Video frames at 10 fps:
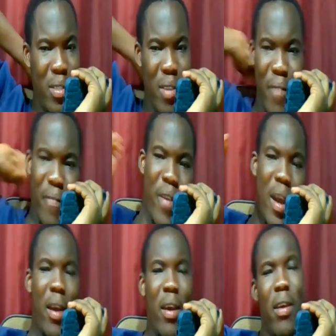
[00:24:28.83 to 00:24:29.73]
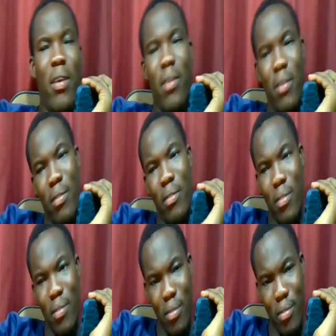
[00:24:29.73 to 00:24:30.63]
the young man, Obeka
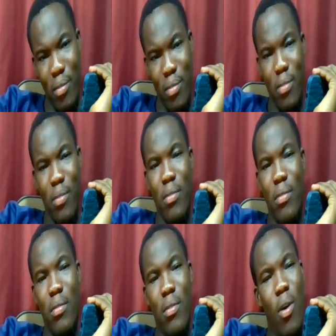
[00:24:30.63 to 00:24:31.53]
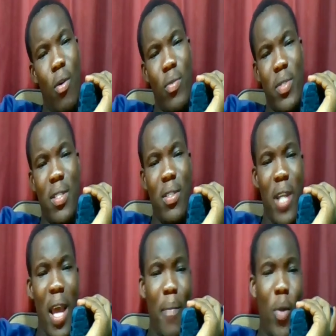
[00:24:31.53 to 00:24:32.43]
say me mfwaso
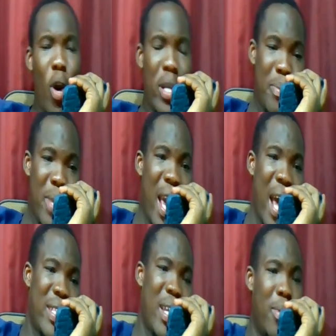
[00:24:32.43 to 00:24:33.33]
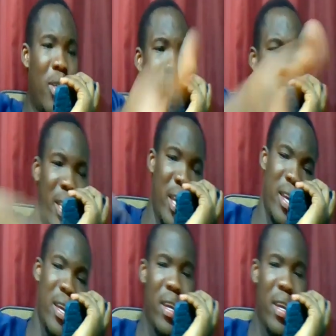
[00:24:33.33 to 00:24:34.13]
the mere fact. So what